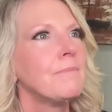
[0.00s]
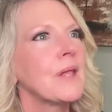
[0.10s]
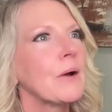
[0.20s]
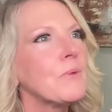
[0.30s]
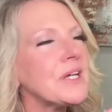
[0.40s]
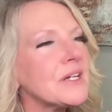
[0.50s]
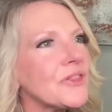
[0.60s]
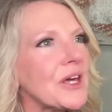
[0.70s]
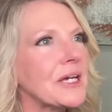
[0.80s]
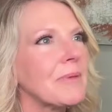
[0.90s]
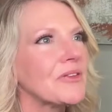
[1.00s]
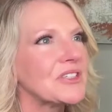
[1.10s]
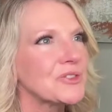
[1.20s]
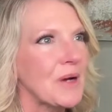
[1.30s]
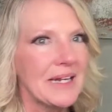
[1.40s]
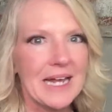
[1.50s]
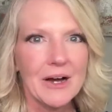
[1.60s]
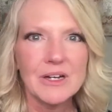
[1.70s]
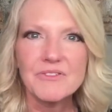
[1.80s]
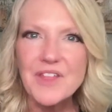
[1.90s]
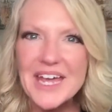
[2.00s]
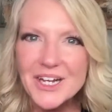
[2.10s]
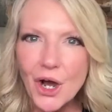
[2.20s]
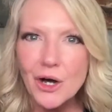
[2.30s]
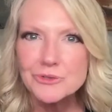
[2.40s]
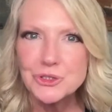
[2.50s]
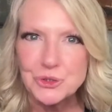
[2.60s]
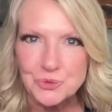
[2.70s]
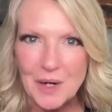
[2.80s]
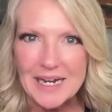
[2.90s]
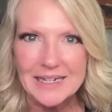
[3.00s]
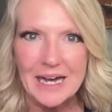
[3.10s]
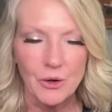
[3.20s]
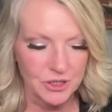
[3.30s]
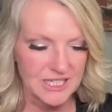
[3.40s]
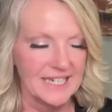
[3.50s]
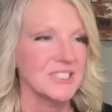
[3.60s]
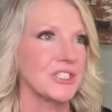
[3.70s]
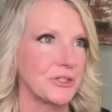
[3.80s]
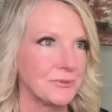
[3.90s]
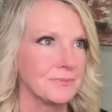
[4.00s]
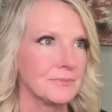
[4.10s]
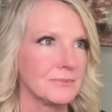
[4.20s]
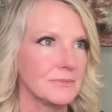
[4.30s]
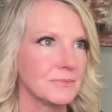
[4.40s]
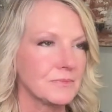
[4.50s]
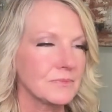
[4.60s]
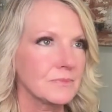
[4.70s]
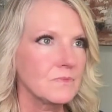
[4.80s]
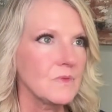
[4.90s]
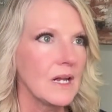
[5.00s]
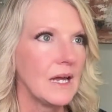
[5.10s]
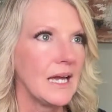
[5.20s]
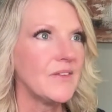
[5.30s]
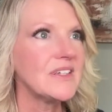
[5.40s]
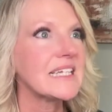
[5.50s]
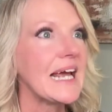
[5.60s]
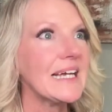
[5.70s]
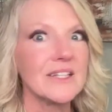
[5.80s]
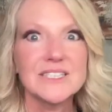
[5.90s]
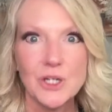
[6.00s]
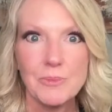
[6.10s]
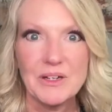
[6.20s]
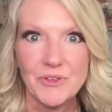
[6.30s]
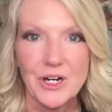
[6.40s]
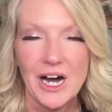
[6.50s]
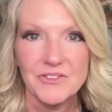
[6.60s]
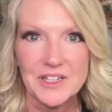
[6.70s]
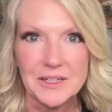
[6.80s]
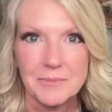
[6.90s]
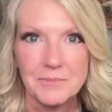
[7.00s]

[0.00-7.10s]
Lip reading: I want you to think about this right now. If they called you right now or text you and they said, hey, let's go meet for coffee.